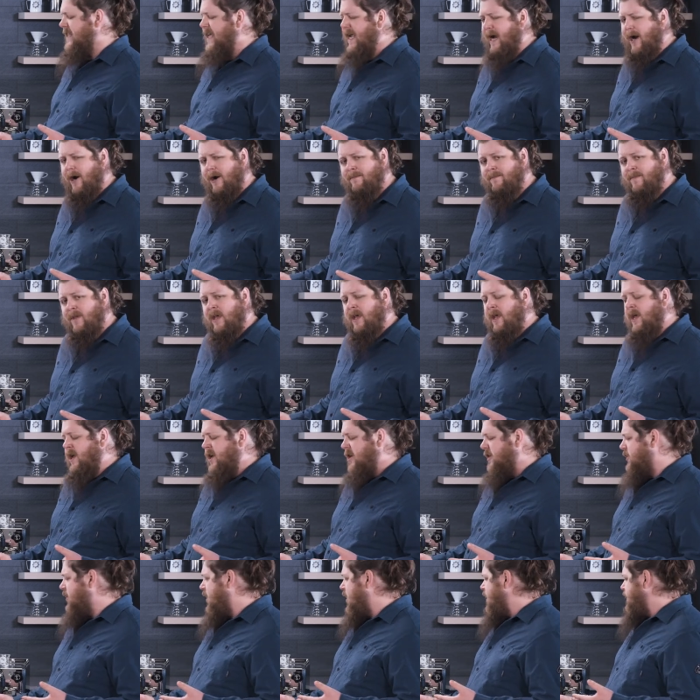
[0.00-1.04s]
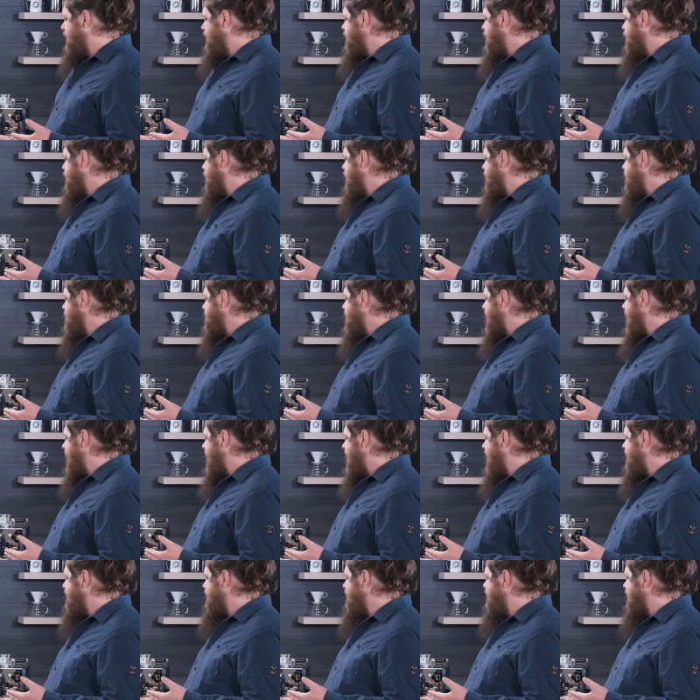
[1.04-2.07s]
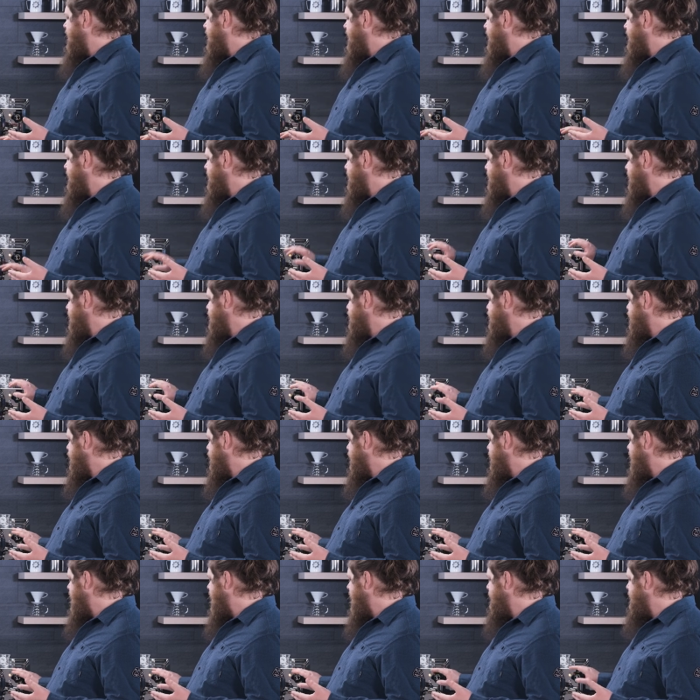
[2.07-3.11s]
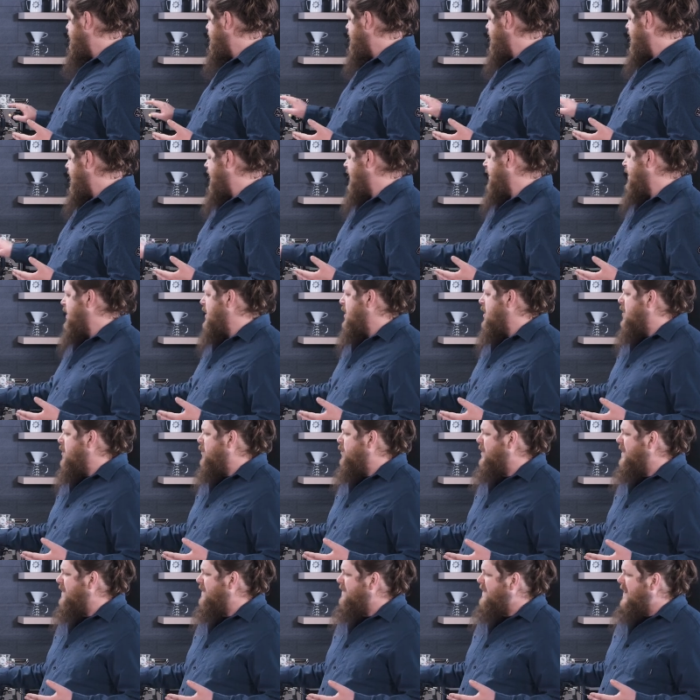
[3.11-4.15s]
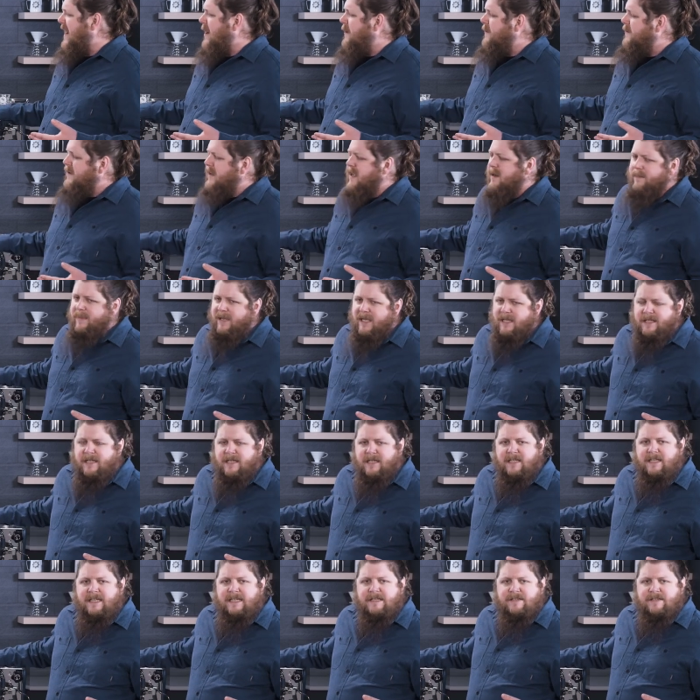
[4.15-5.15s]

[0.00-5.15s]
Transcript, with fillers: there. You're also going to have uh, these control knobs that we found can be a little